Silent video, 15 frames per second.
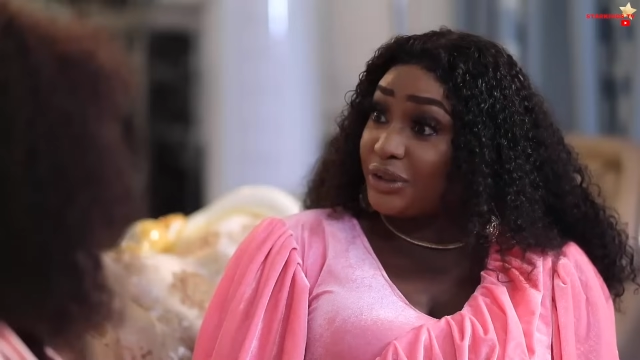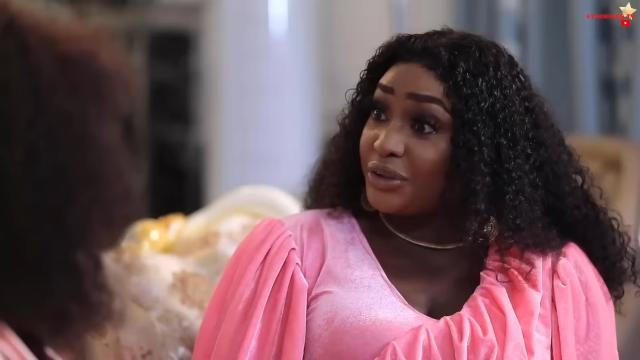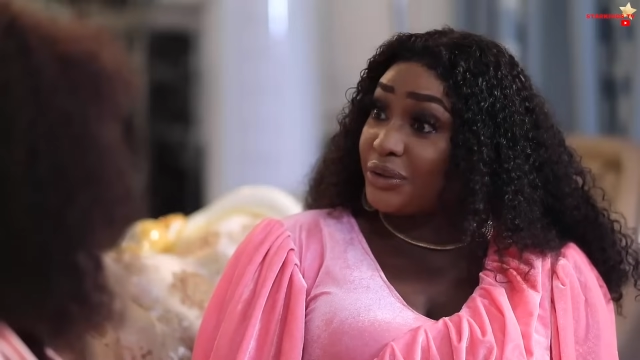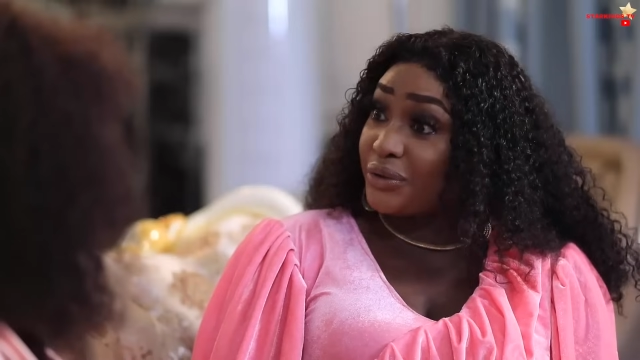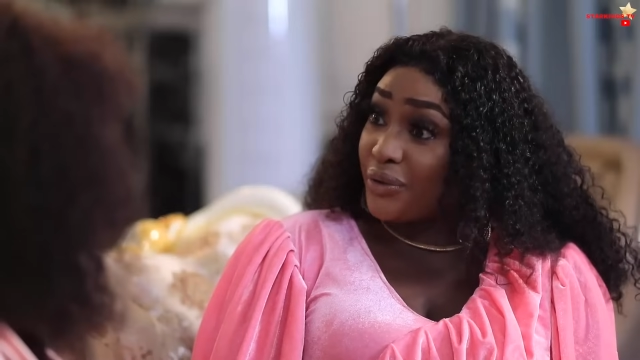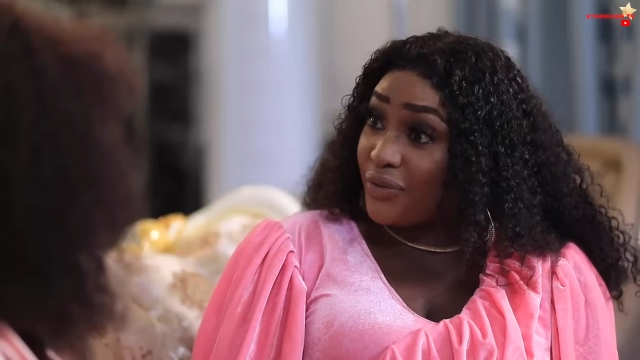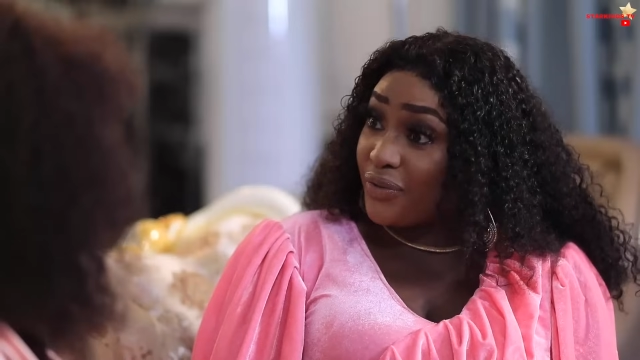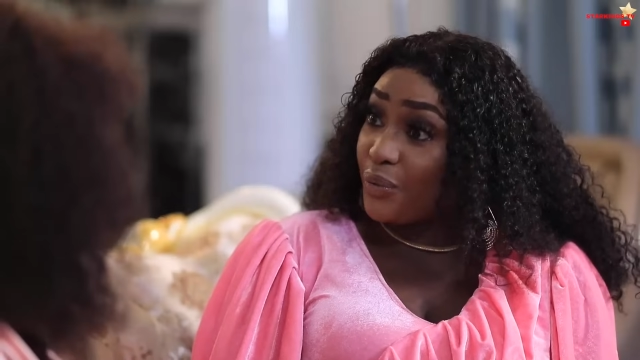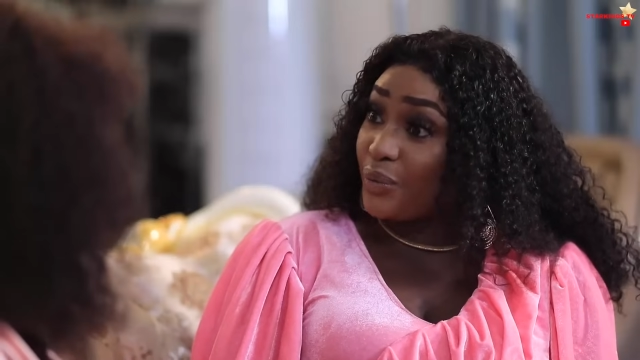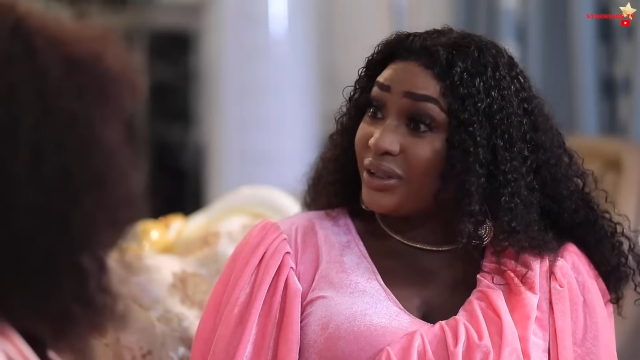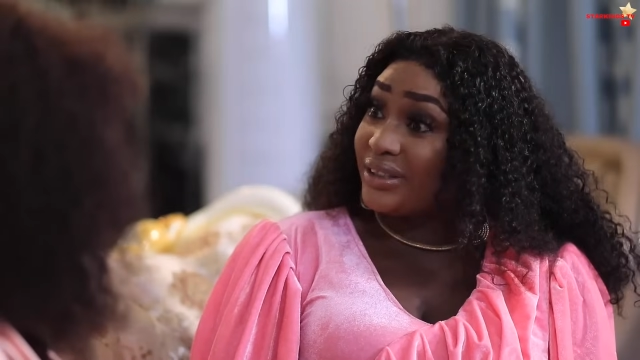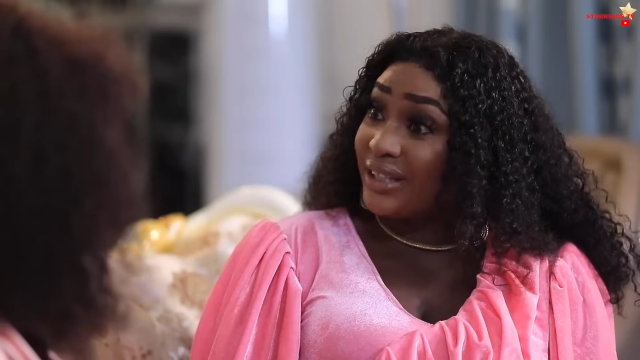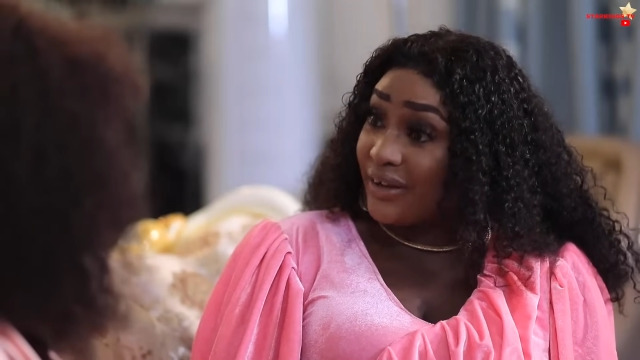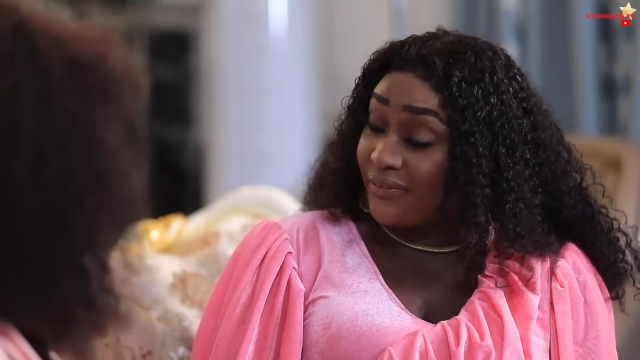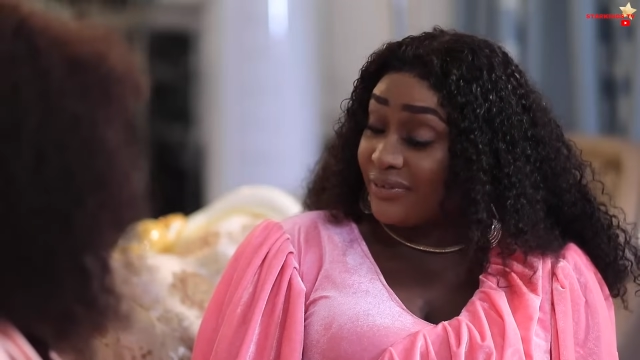the truth will
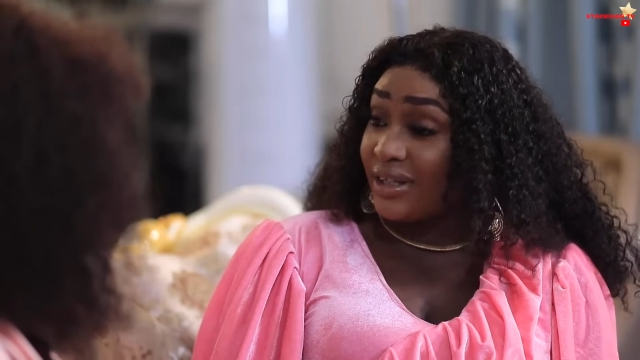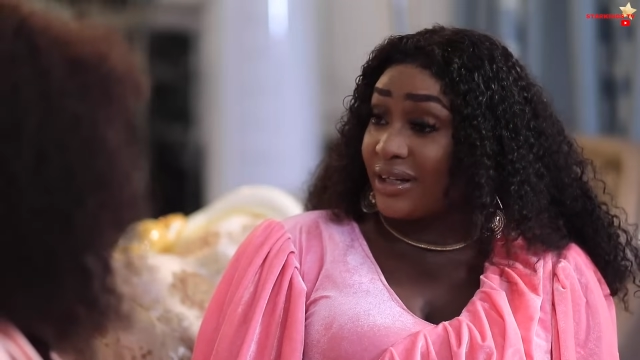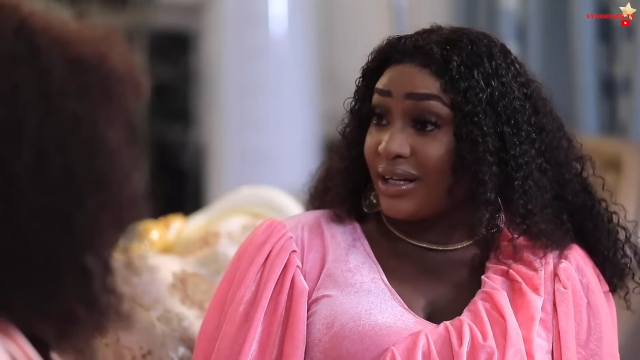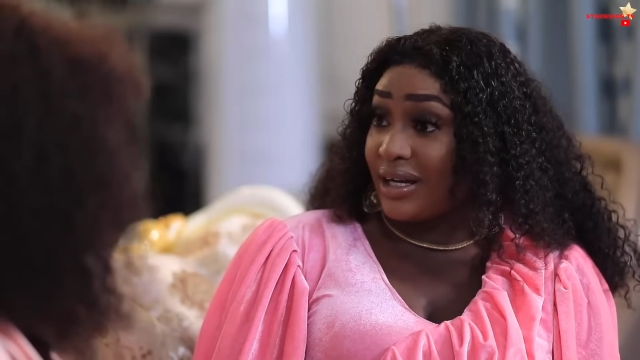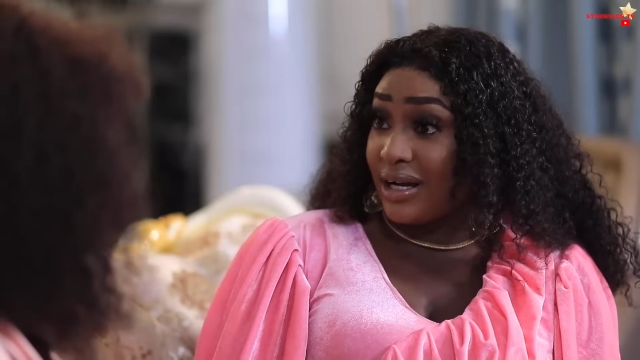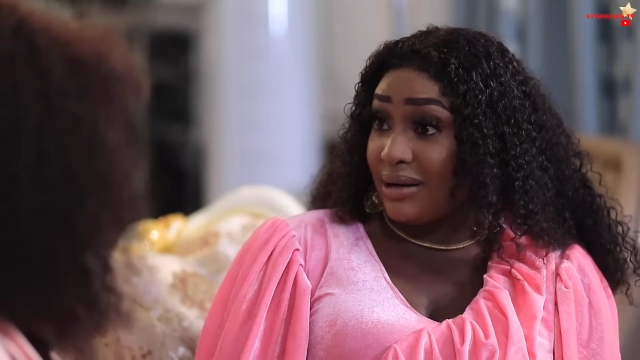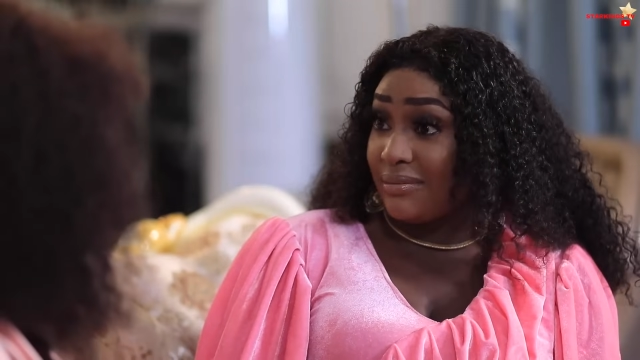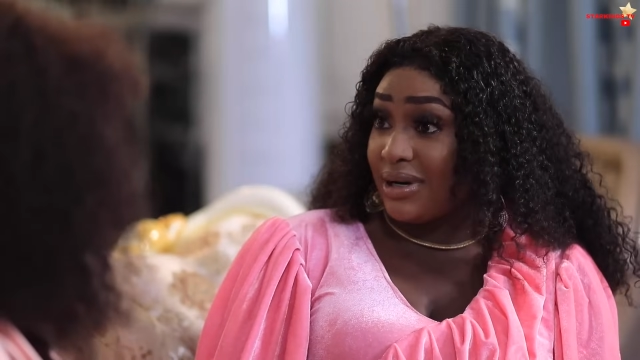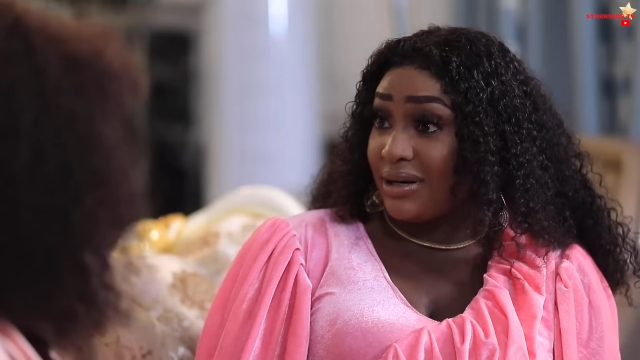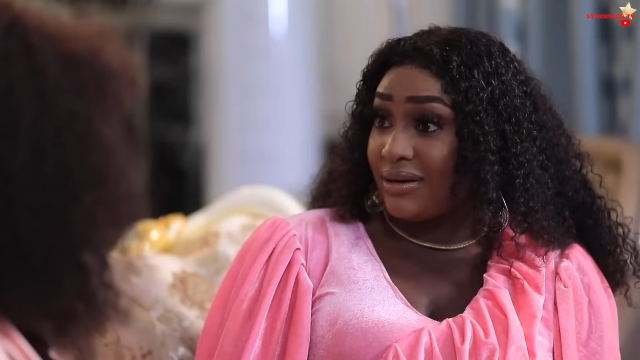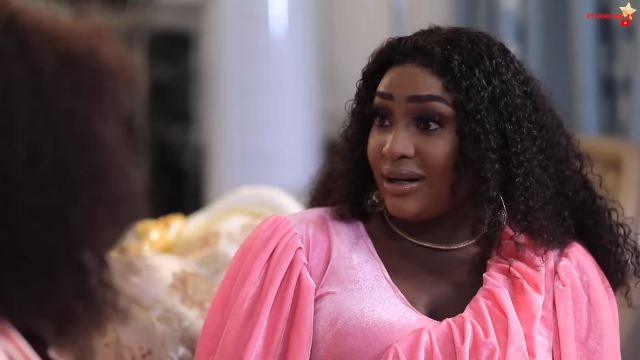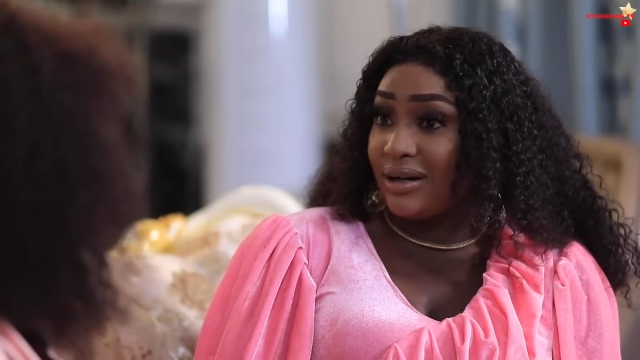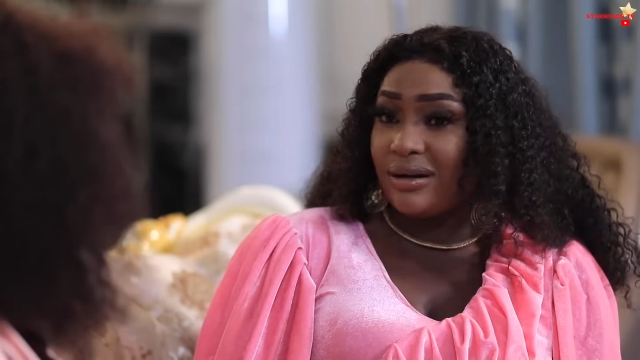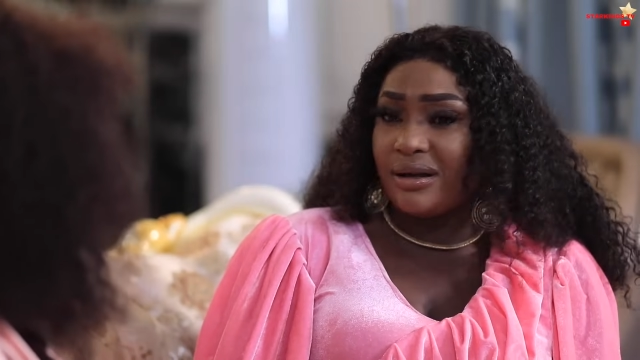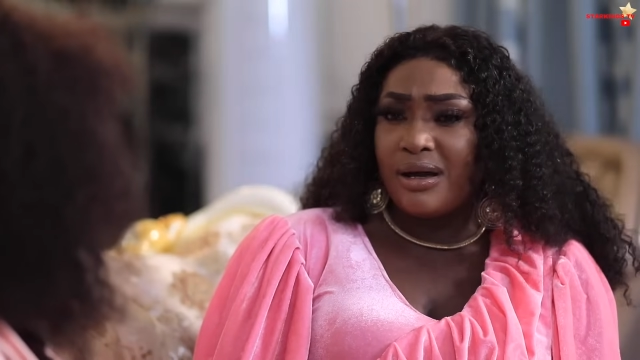definitely come out
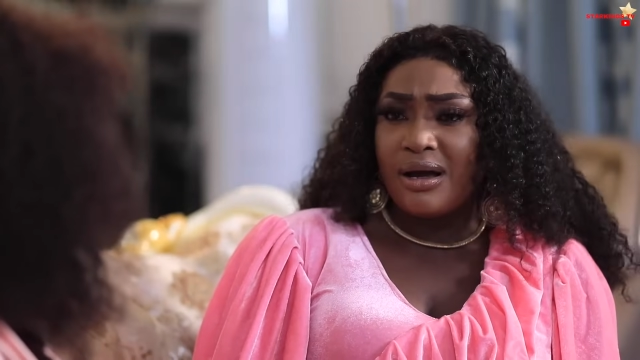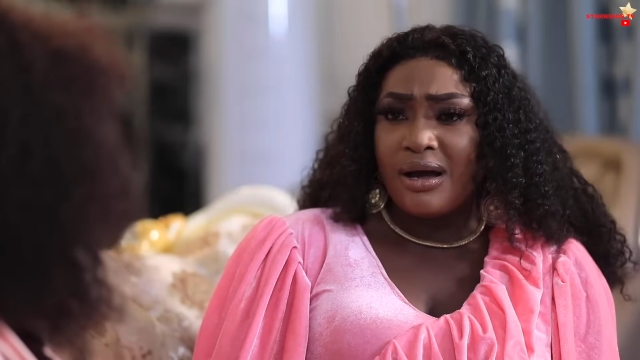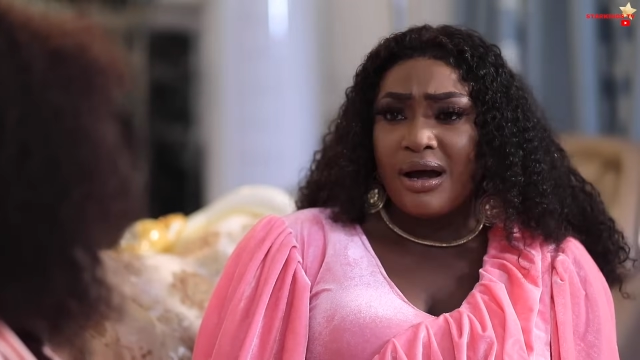and